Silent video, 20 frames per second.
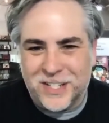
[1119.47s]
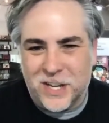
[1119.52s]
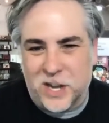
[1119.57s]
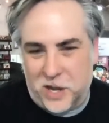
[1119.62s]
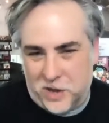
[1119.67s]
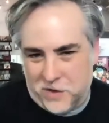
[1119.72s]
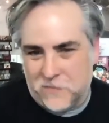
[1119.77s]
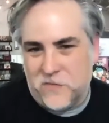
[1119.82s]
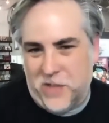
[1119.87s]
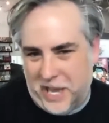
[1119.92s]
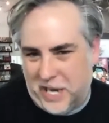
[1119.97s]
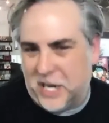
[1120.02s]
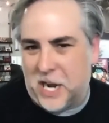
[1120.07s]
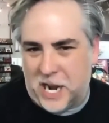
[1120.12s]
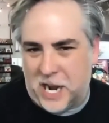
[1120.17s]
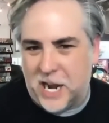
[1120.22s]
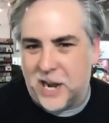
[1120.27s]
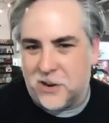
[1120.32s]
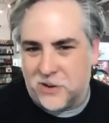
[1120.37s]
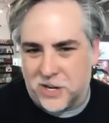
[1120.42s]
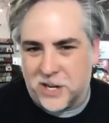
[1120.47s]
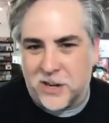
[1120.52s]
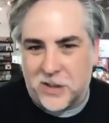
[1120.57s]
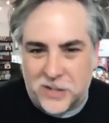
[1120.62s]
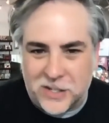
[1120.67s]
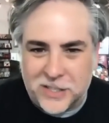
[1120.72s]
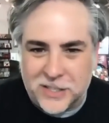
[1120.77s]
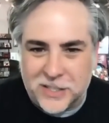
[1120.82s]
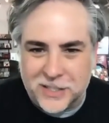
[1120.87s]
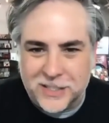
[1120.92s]
of that Kyle
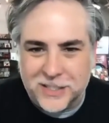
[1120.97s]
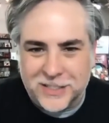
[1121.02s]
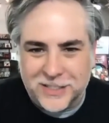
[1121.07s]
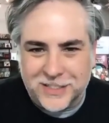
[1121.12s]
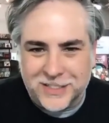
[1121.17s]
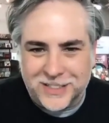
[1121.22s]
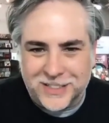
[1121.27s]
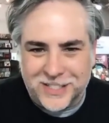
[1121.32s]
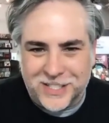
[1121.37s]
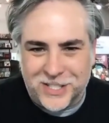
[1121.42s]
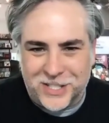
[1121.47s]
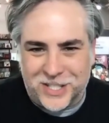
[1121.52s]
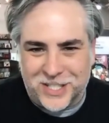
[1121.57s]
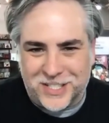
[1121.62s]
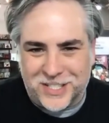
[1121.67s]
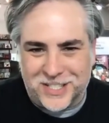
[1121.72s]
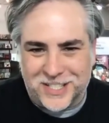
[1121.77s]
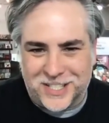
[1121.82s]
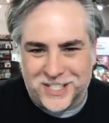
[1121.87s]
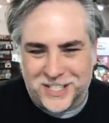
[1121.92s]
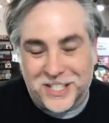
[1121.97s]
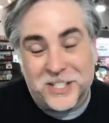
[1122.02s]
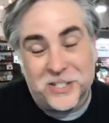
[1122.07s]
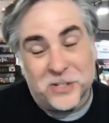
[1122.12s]
era Justice League.